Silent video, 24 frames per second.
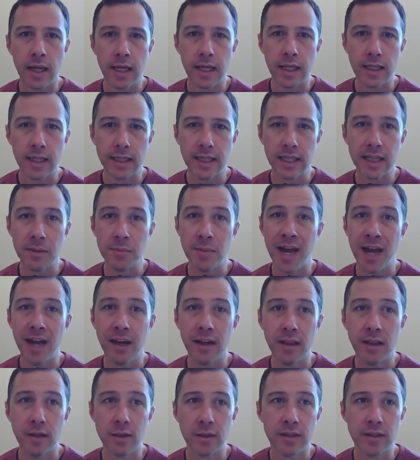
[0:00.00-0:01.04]
get them out
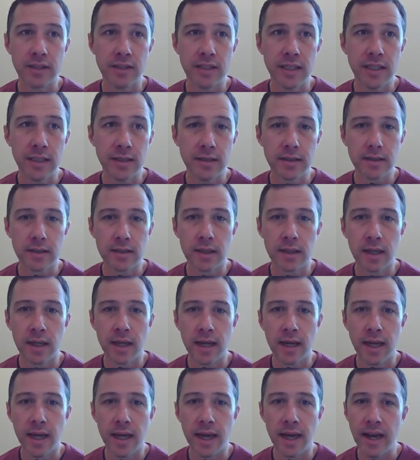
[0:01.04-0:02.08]
of their seats
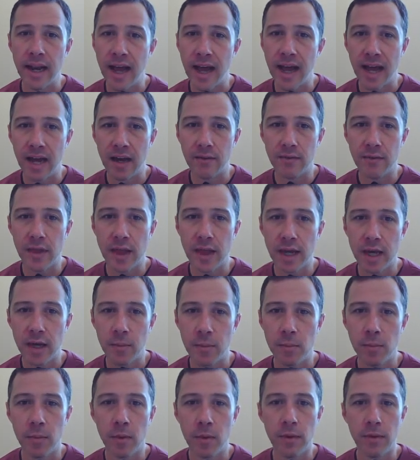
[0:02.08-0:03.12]
and have
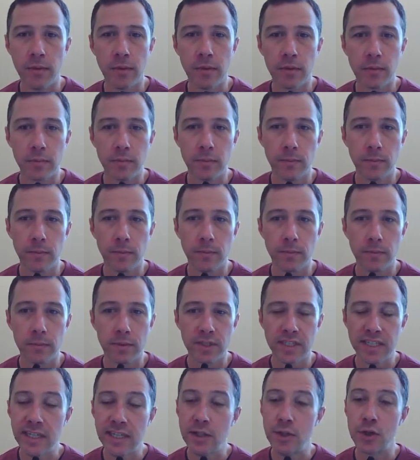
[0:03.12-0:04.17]
them
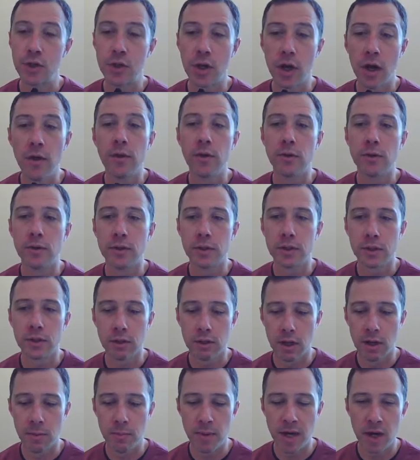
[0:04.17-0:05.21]
teach others
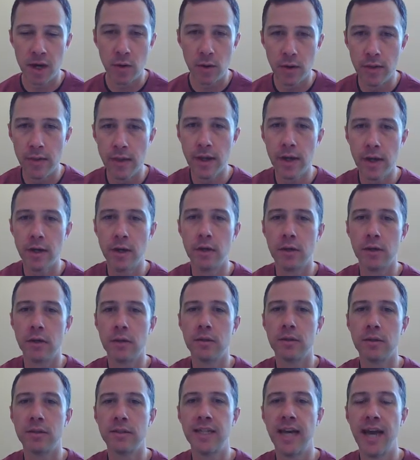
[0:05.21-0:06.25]
about their
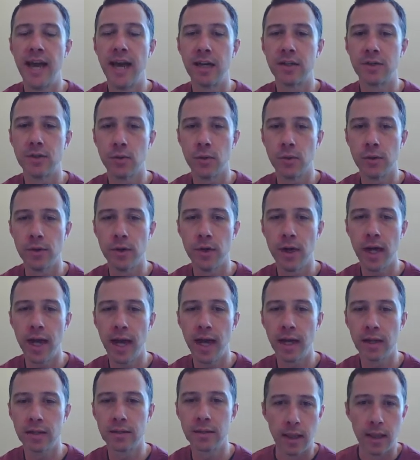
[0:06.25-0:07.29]
tax or their
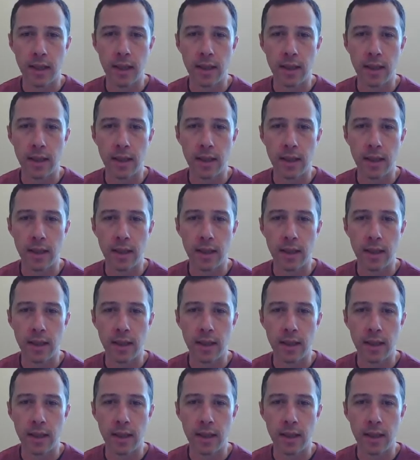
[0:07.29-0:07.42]
act.